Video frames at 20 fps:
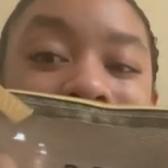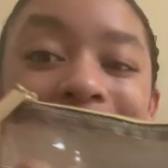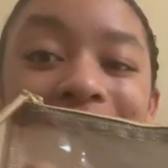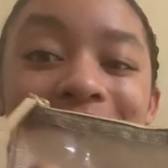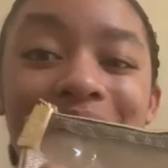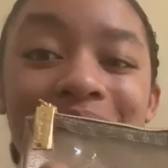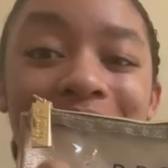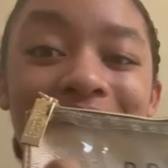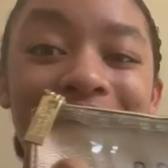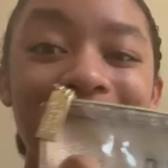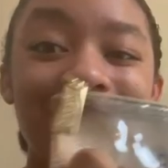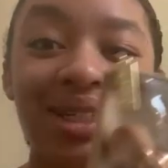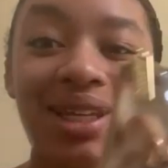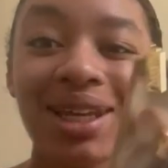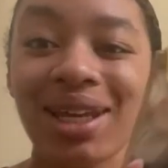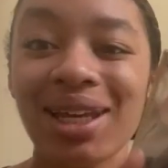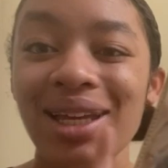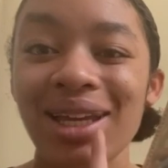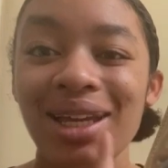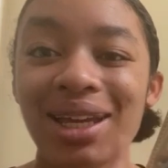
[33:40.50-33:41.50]
liquids
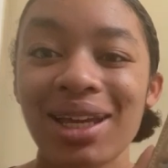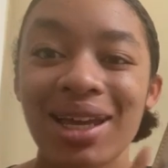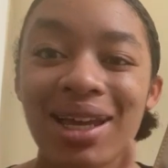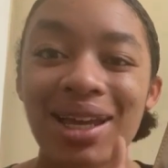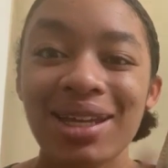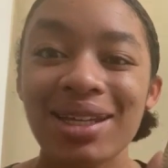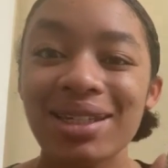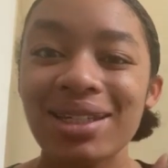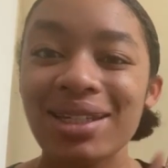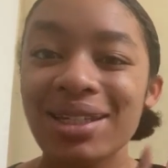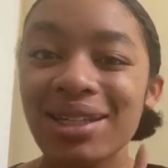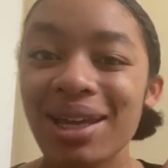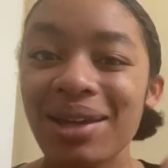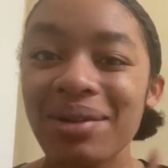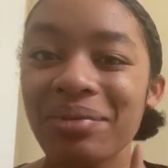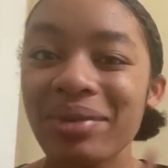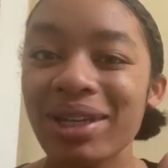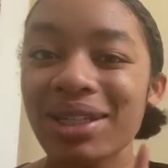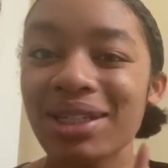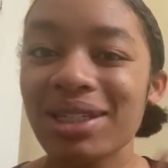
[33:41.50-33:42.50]
she gave
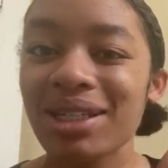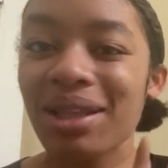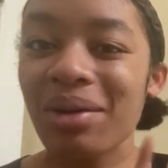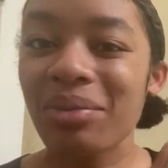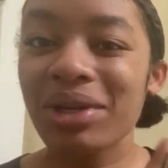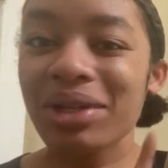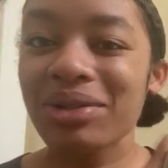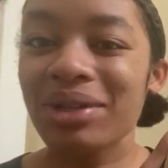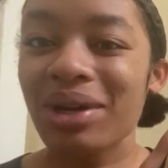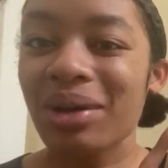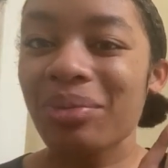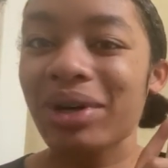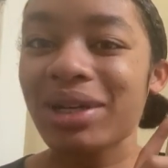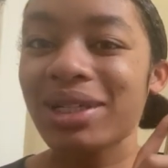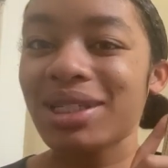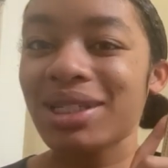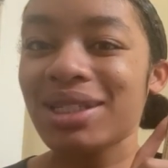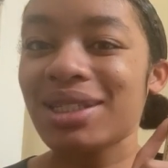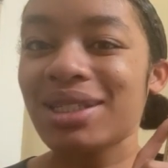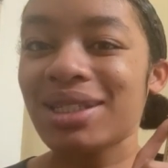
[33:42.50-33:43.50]
me, she let me use her
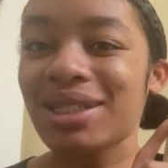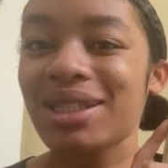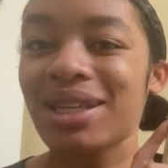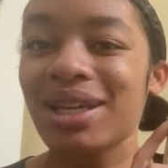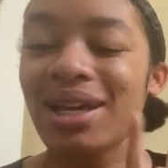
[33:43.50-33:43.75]
brushes